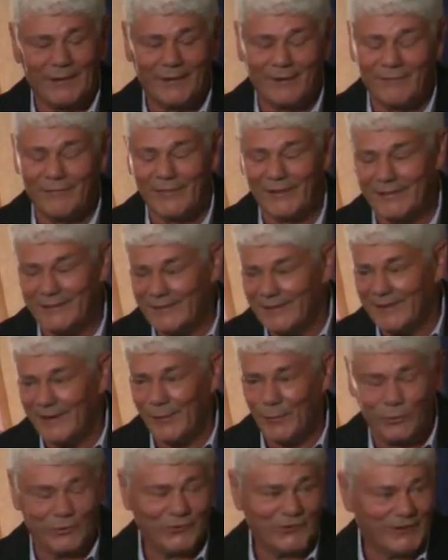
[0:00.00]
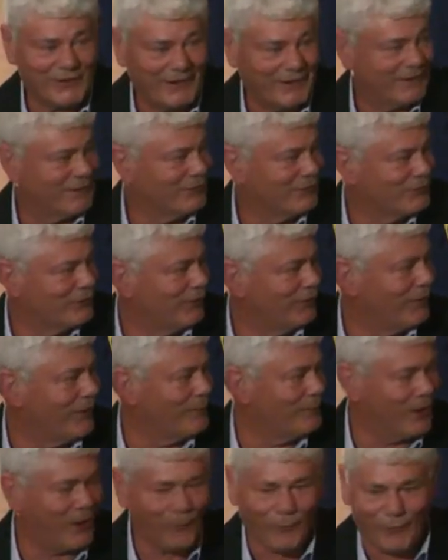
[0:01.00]
and if they did, I wouldn't take it. So
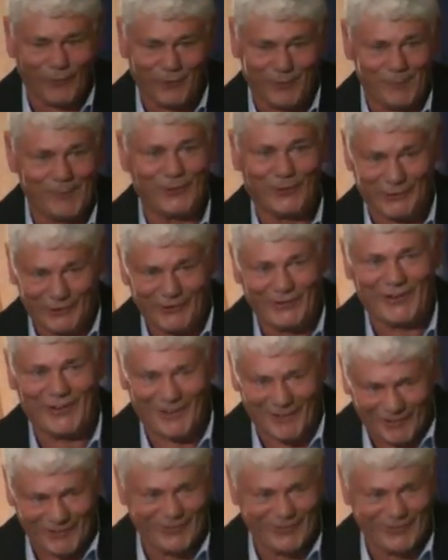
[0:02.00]
I'm not worth $1 billion.